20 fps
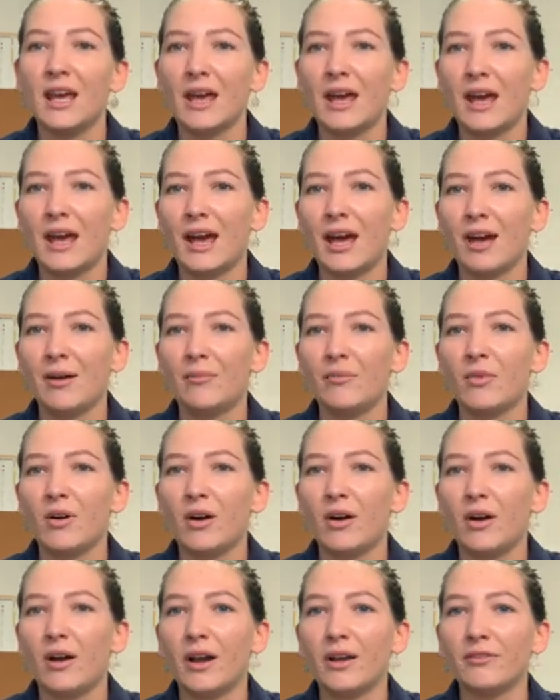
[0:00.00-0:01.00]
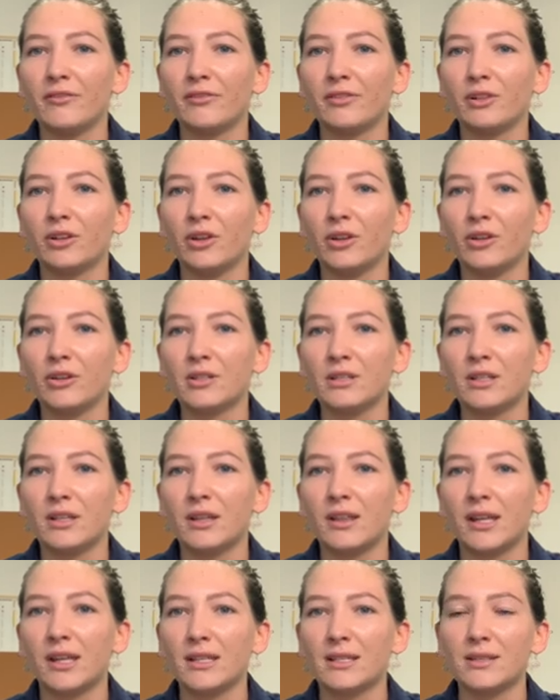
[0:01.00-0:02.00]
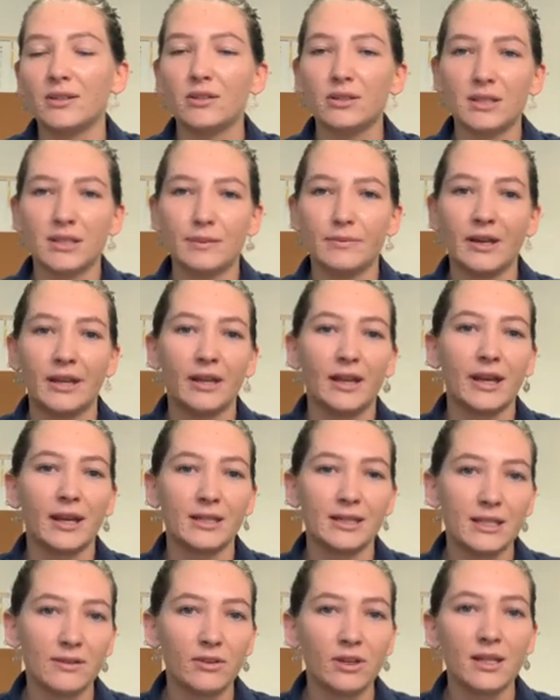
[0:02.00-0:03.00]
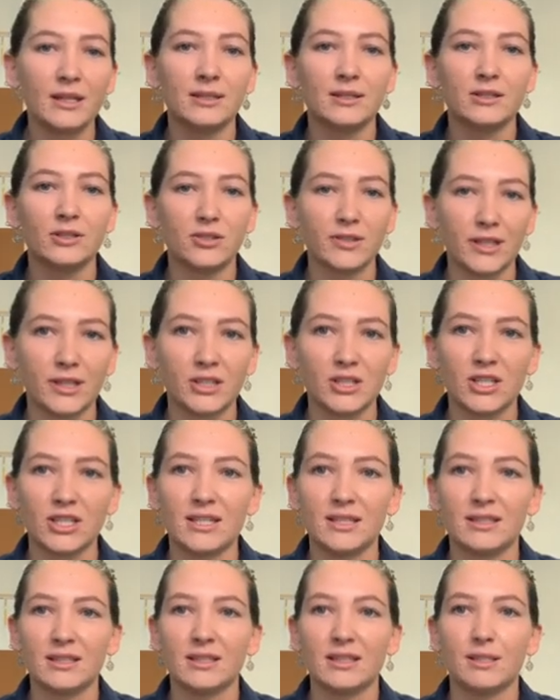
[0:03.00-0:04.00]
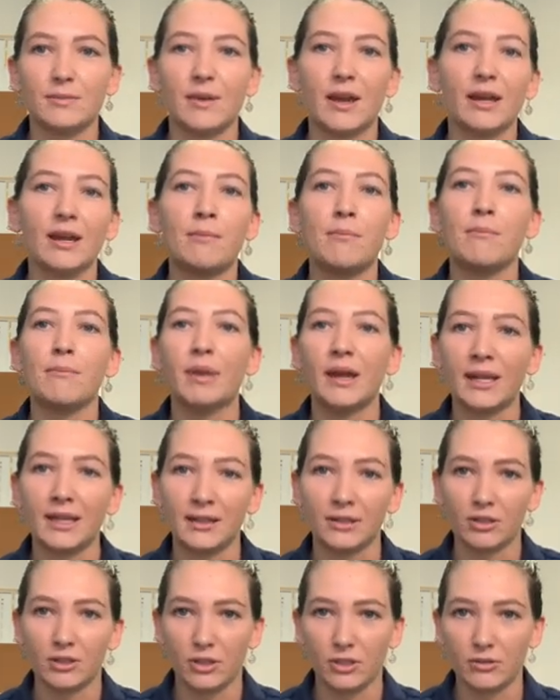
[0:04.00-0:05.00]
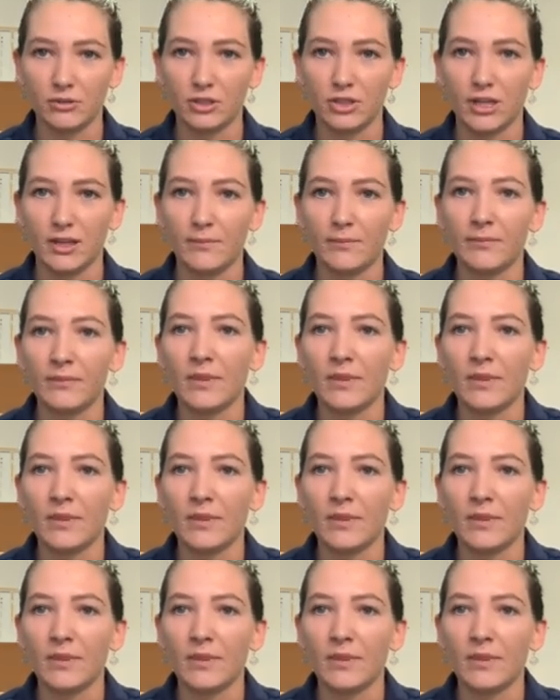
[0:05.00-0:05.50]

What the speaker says: I've learnt that it's not just about activities and strategies, it's about embedding the culture.